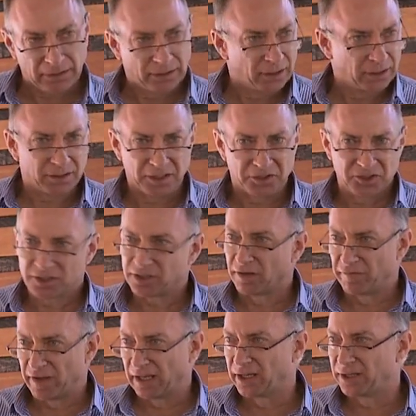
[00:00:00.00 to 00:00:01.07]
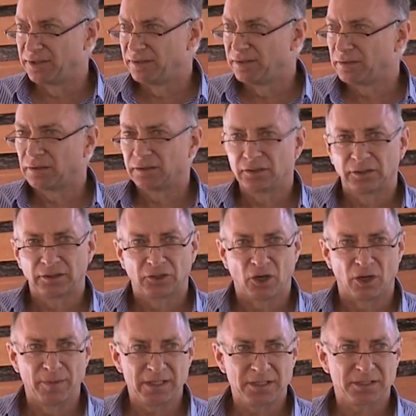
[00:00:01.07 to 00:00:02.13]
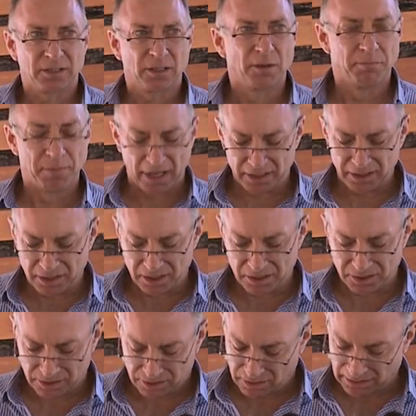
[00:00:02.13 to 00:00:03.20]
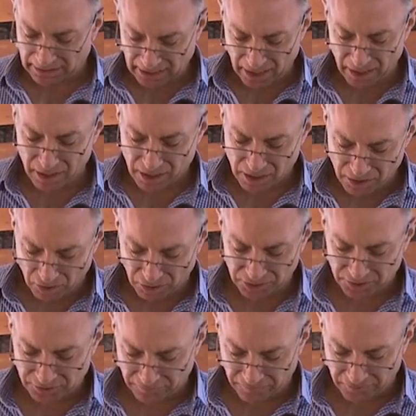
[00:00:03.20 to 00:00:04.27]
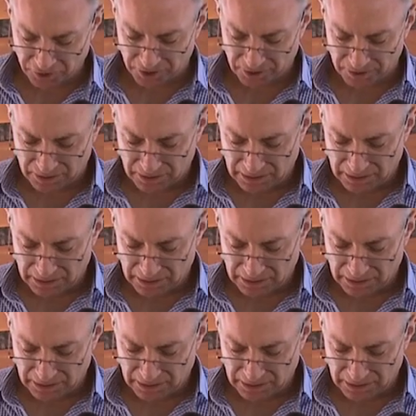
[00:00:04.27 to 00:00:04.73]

It's a valid comment, but it is, again, not sufficient.